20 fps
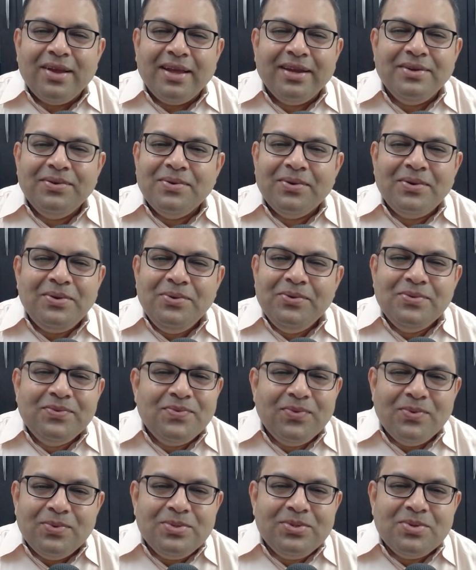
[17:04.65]
I do not use
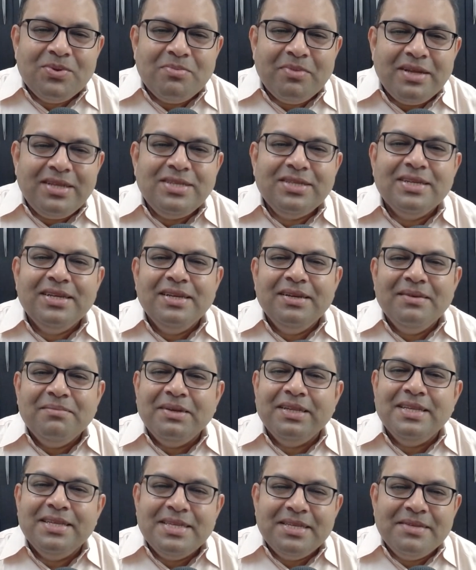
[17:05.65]
phone so much.
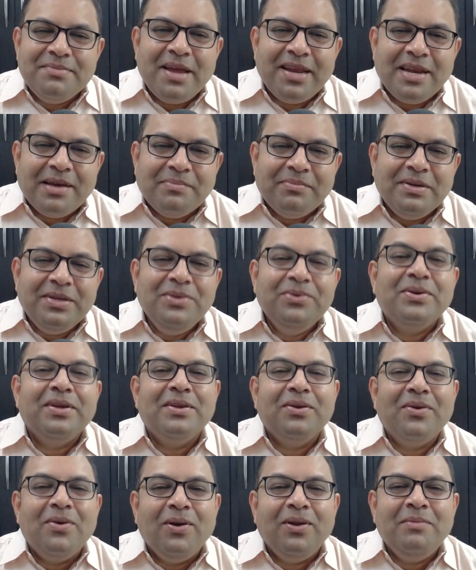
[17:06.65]
But this is my number. You
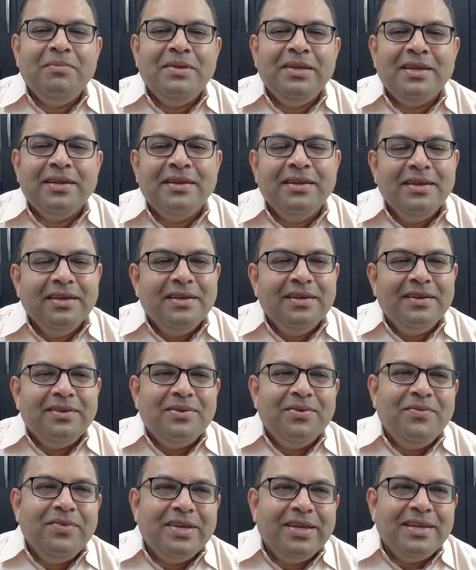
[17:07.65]
can call me and,
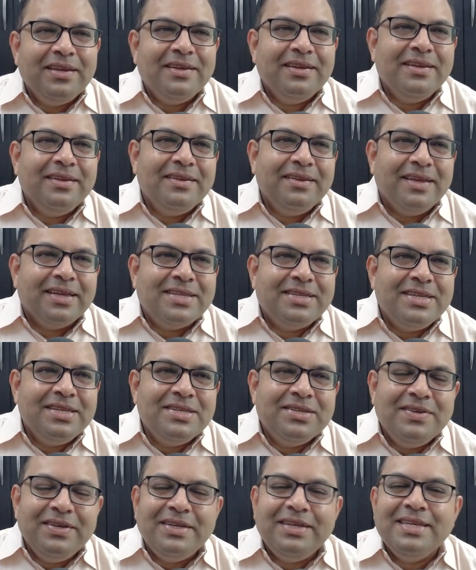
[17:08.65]
you know, we can
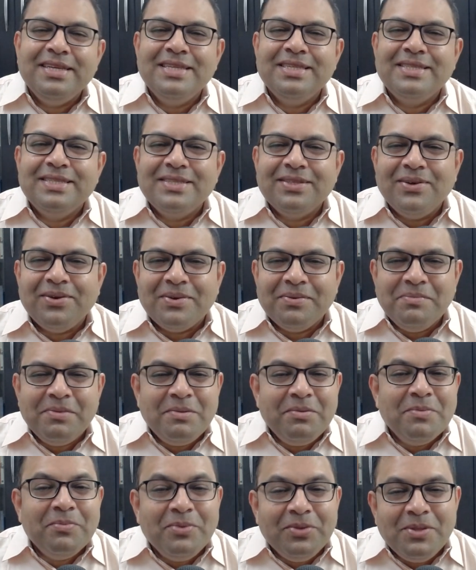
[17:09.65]
exchange greetings on
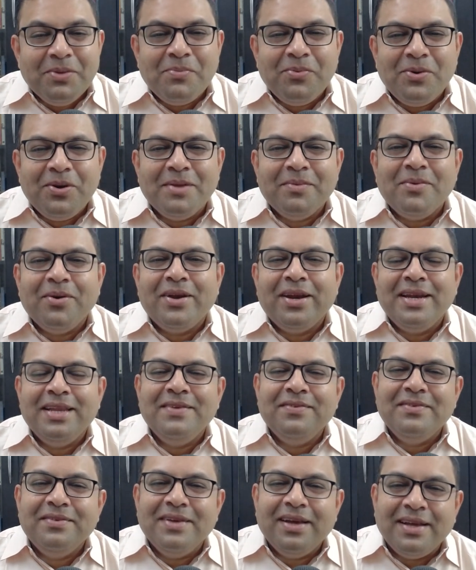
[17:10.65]
maybe Buddha Purnima or
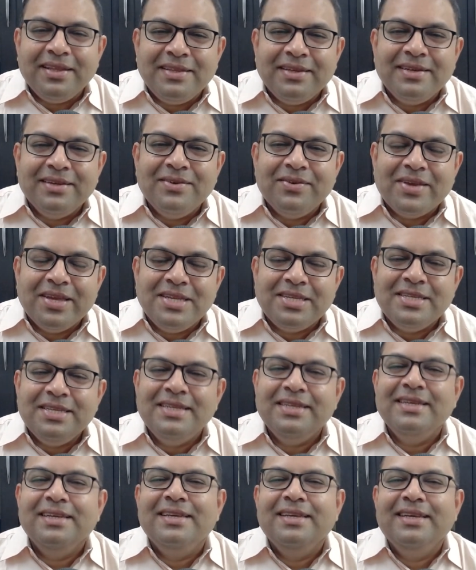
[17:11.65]
any other occasion.